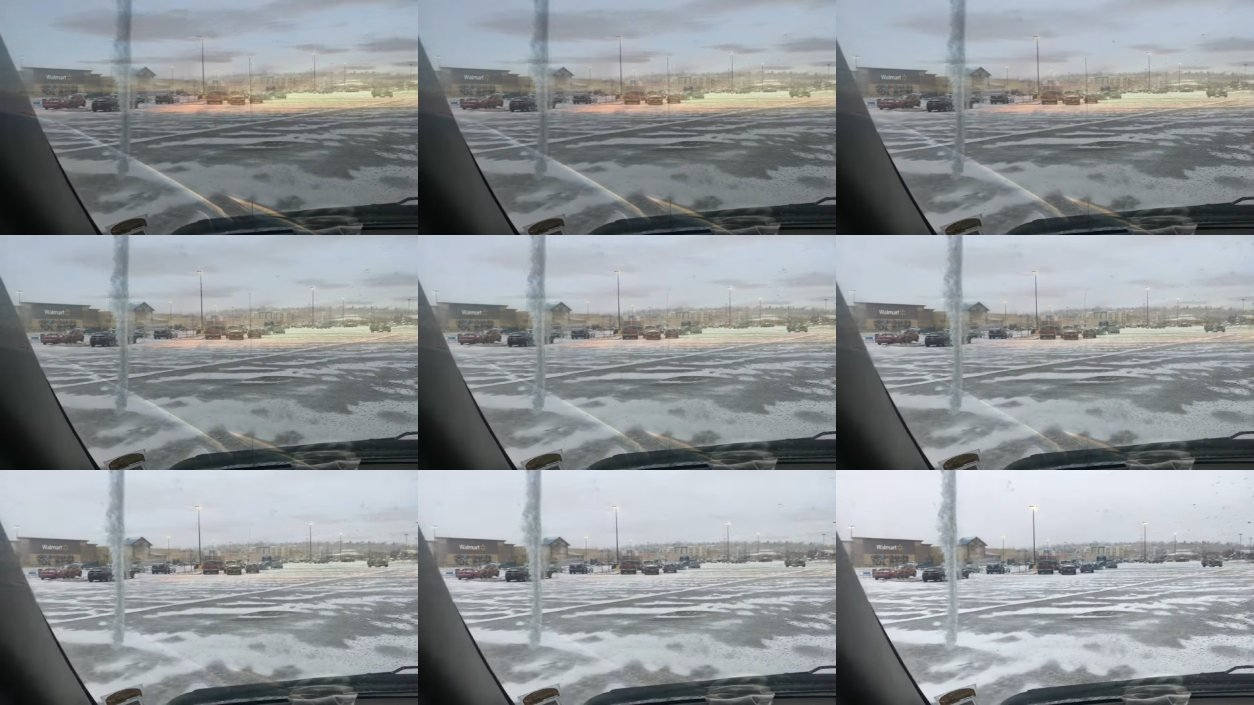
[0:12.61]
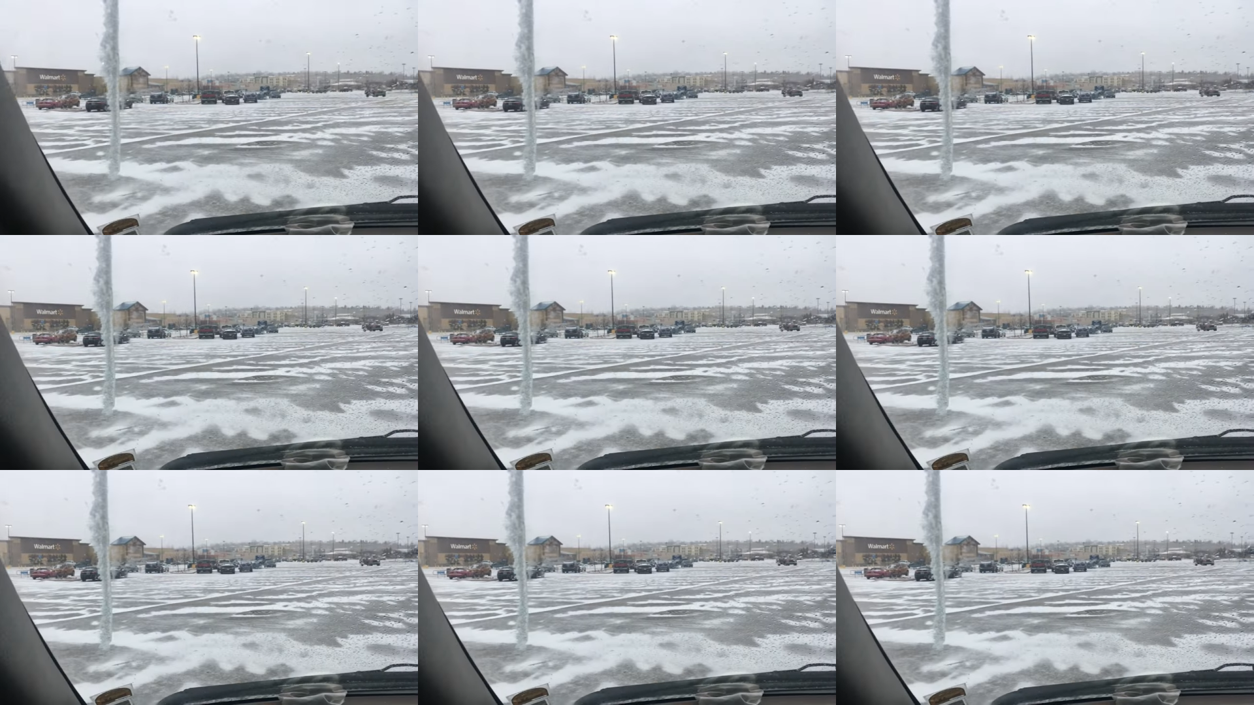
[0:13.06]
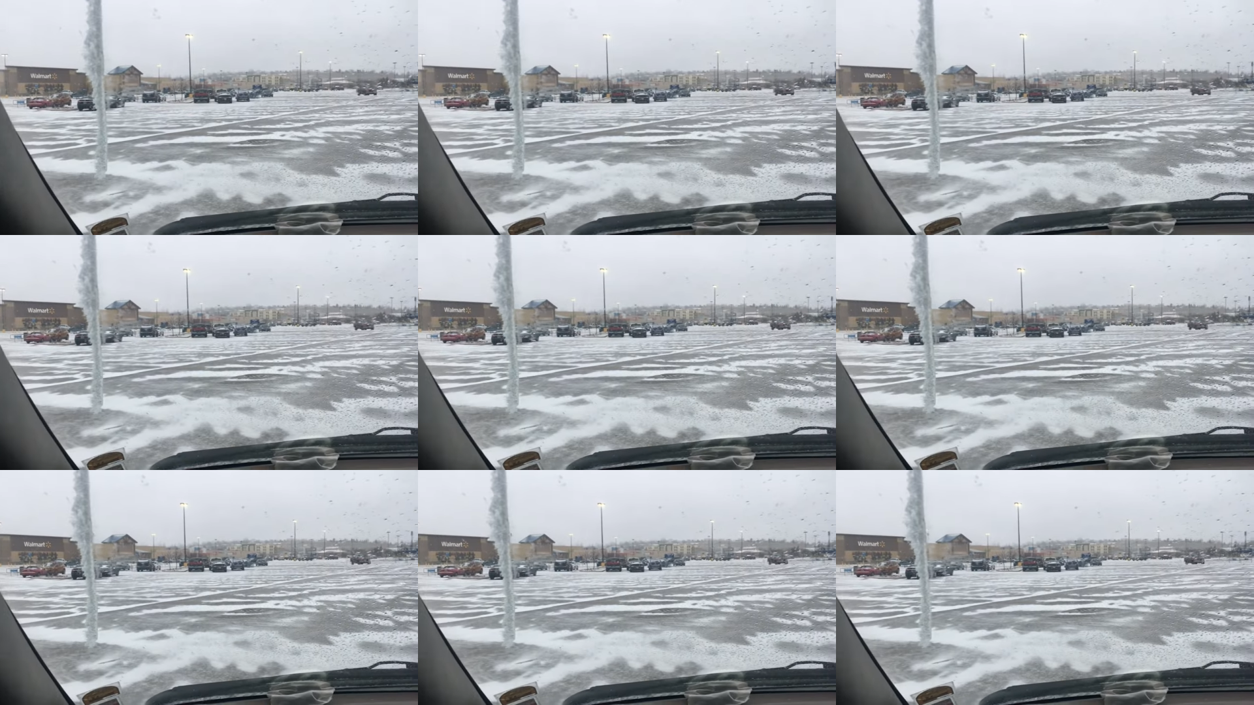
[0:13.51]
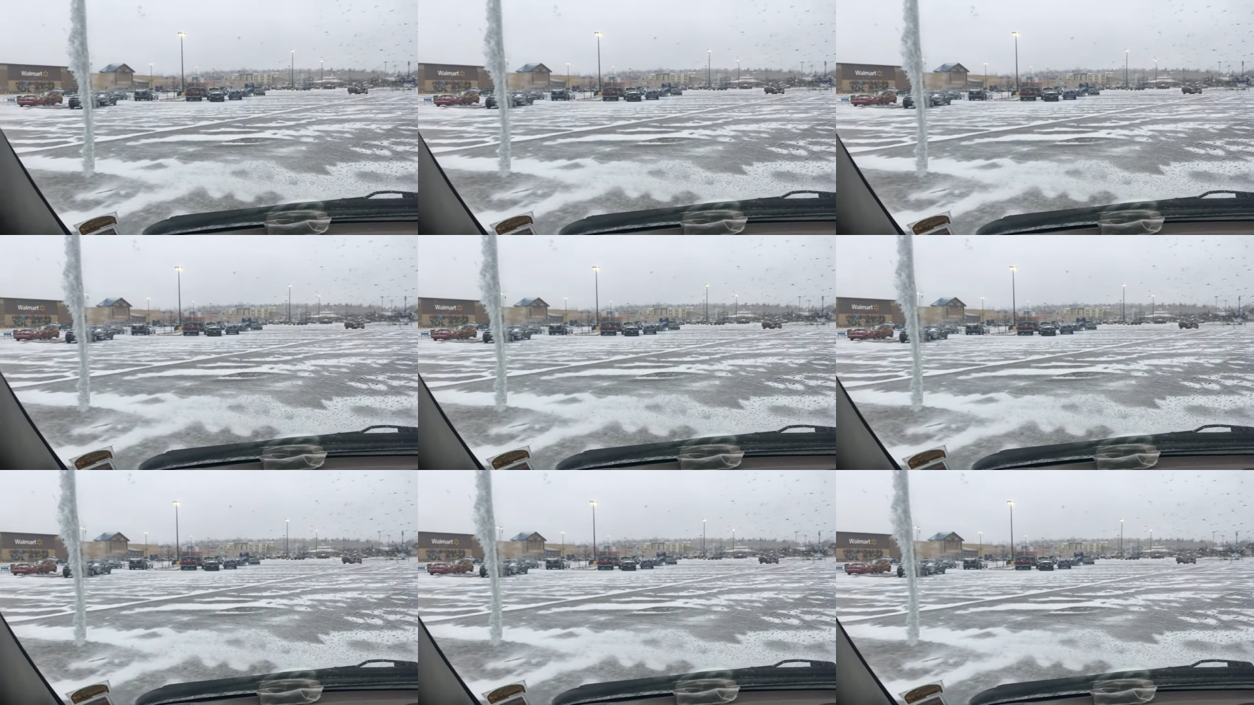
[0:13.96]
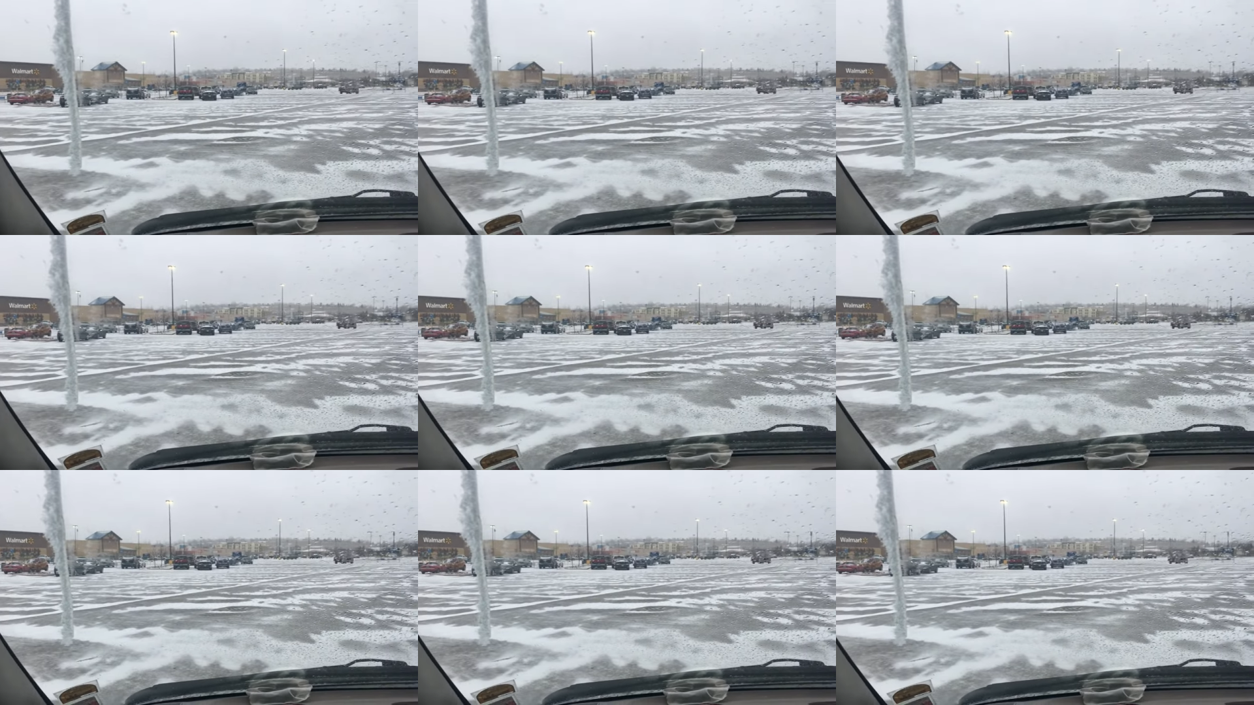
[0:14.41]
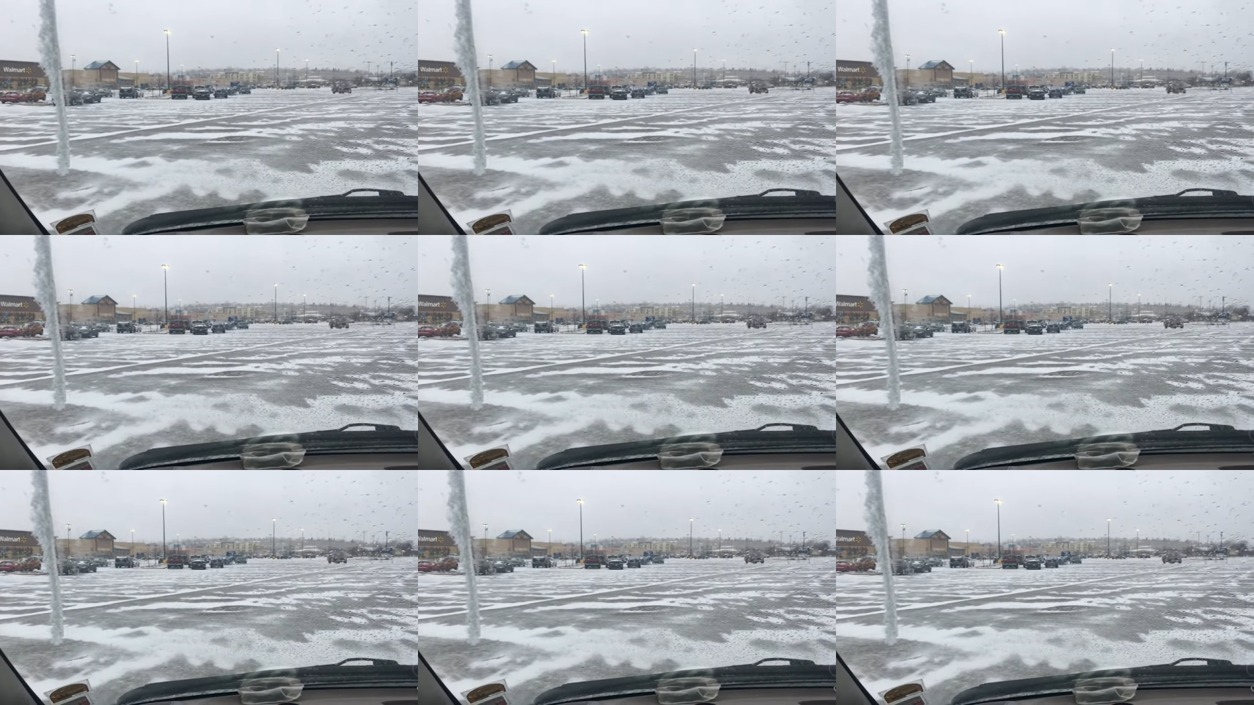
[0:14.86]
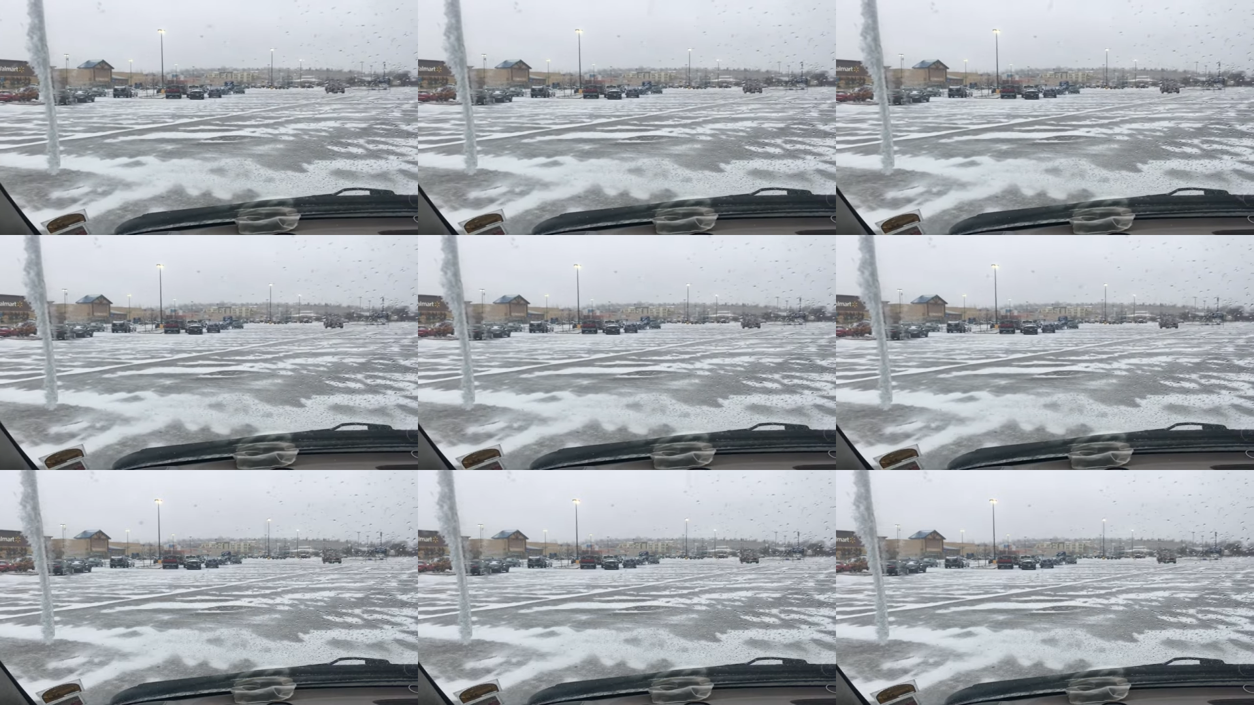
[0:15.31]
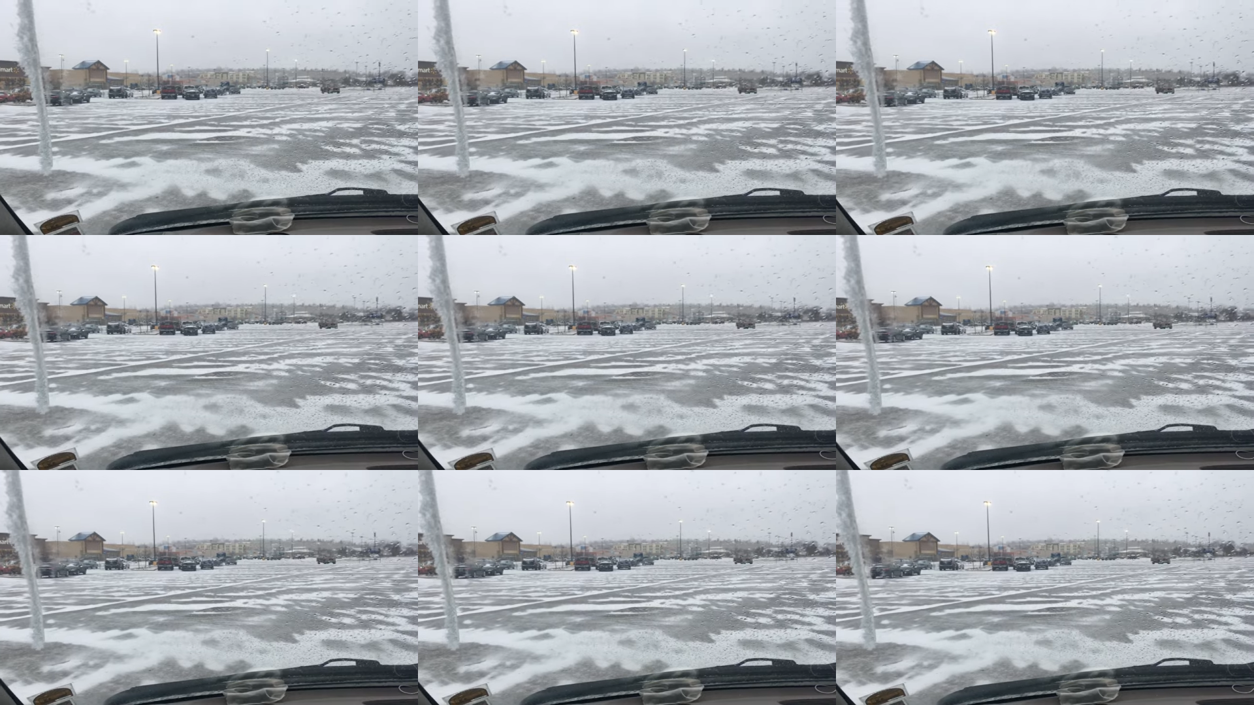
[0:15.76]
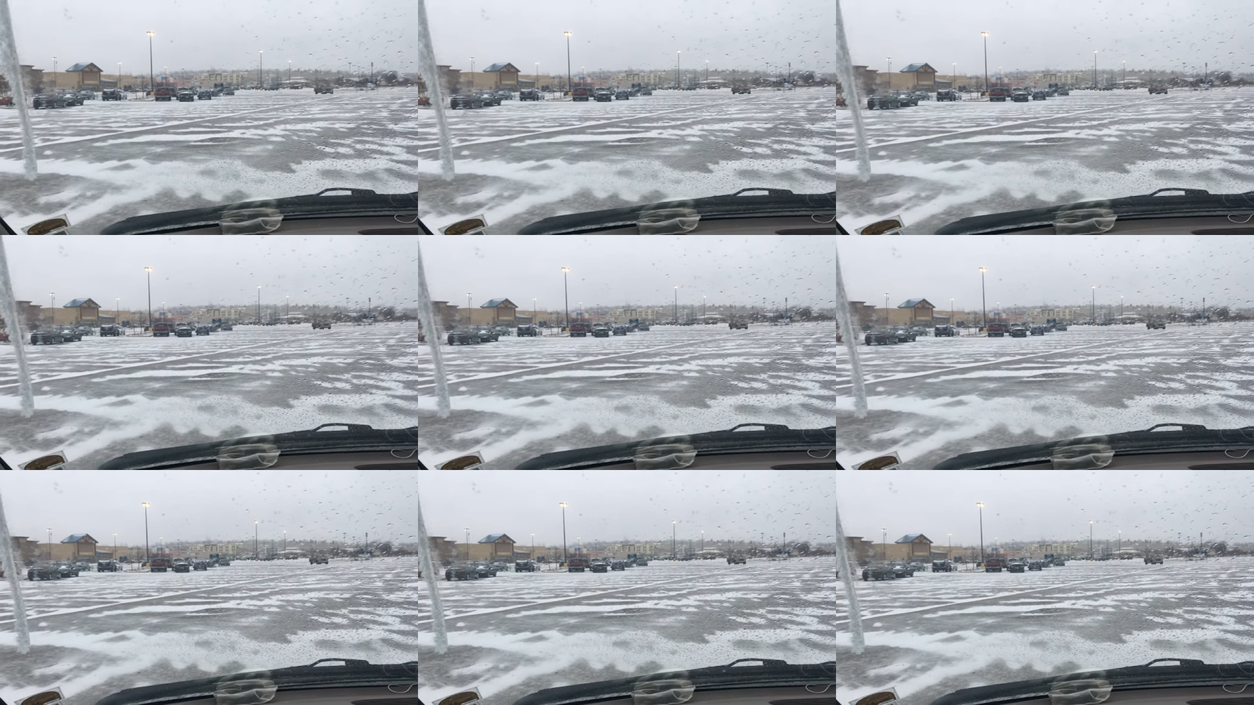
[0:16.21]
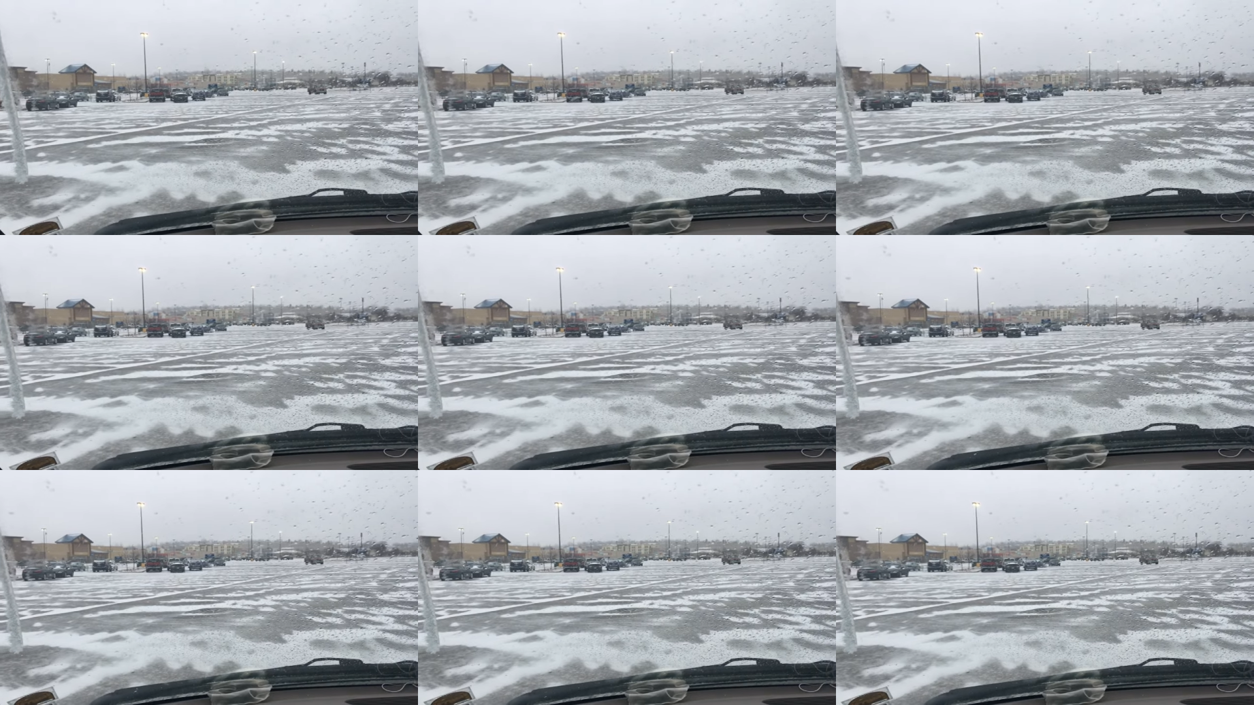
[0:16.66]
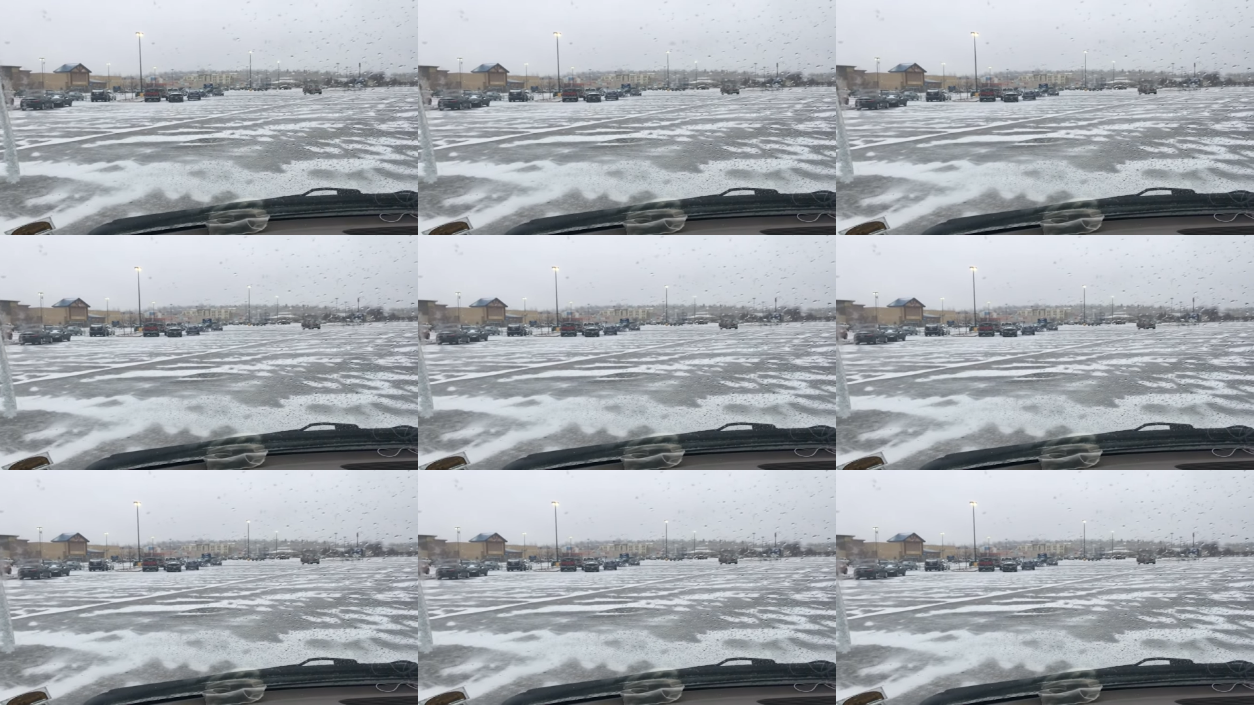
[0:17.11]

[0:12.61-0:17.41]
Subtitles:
No face is visible, so there are no lips to read.